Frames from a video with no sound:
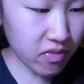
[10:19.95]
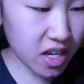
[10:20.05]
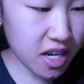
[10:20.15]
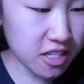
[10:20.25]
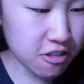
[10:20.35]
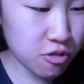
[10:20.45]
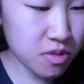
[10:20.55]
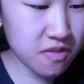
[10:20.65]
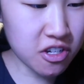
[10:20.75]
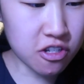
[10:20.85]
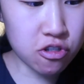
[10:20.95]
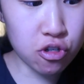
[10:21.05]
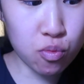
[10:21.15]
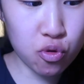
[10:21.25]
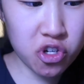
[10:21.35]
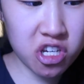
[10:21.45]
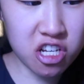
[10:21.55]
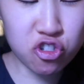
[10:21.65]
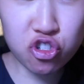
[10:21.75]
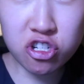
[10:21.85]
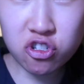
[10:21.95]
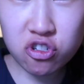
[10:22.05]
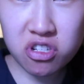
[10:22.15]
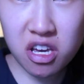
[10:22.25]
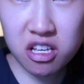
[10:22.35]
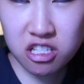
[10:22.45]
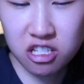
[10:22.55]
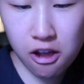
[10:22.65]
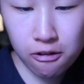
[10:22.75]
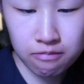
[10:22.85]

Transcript: it has a little bit of like a turmeric and ginger taste.